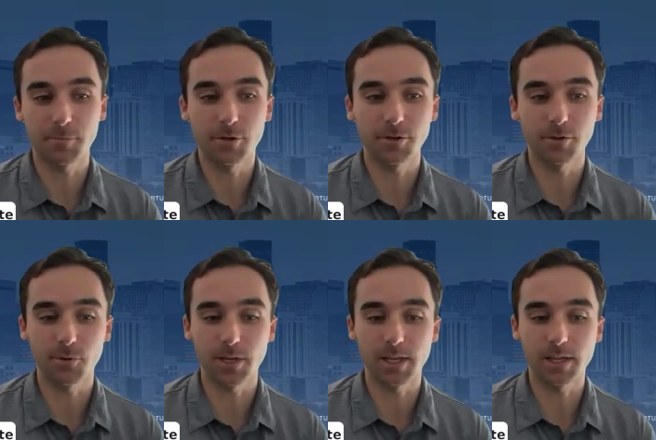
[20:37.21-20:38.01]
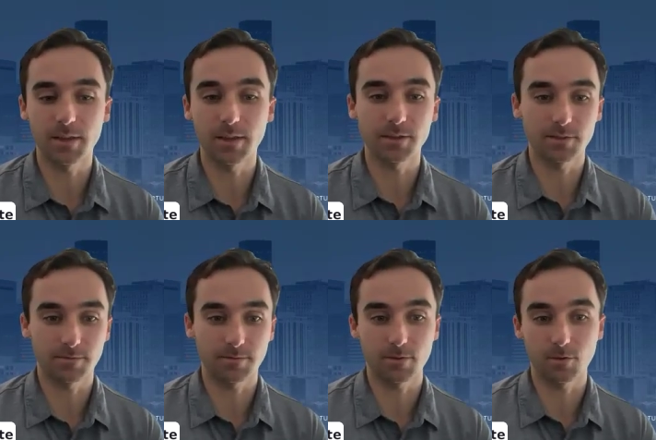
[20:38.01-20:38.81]
Both with the
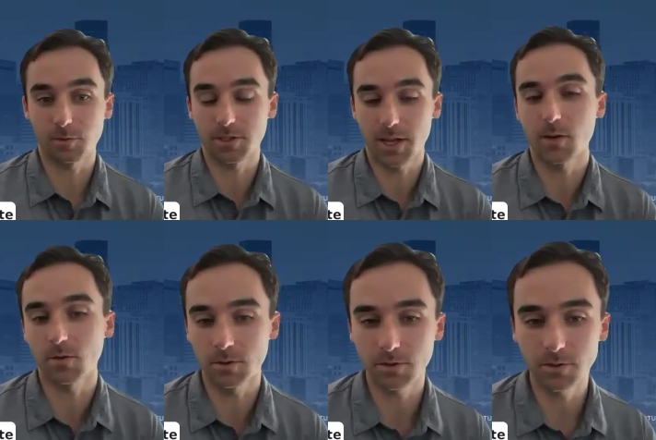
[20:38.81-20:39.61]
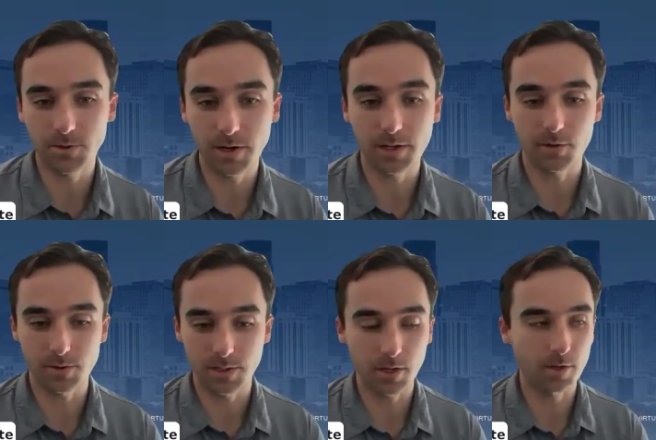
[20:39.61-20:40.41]
ultimate stakeholders, right? Like
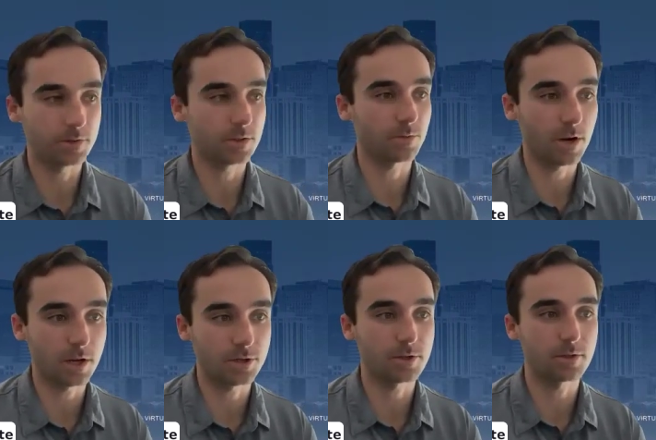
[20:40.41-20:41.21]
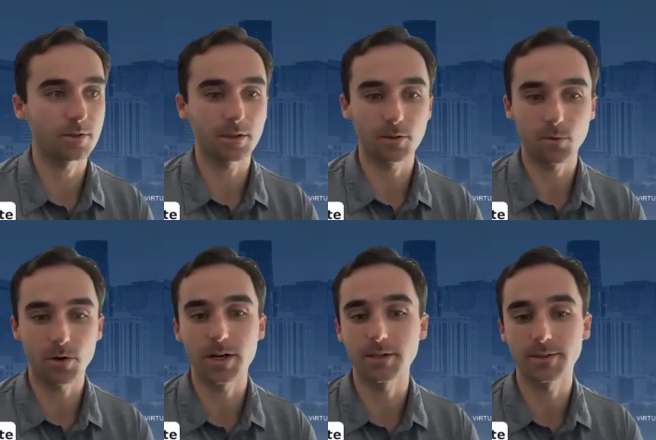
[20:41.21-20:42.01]
yourselves, Roger, the other
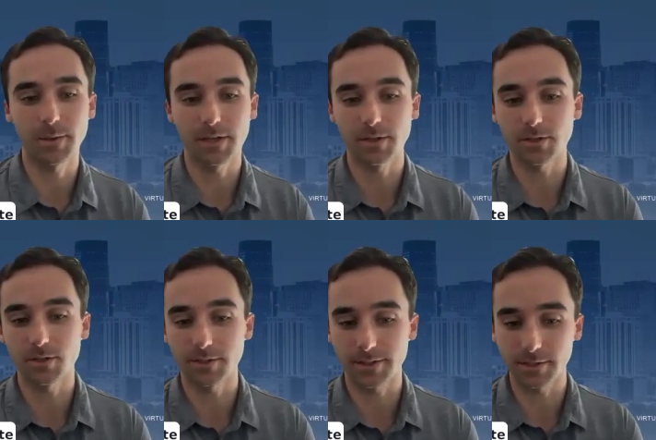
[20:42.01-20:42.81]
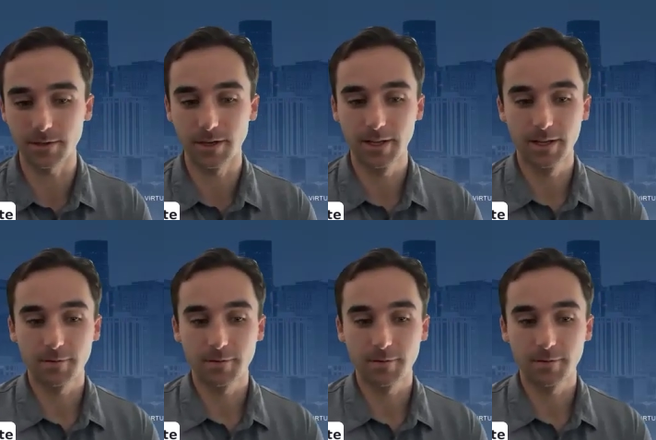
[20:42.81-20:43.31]
warehouse managers that are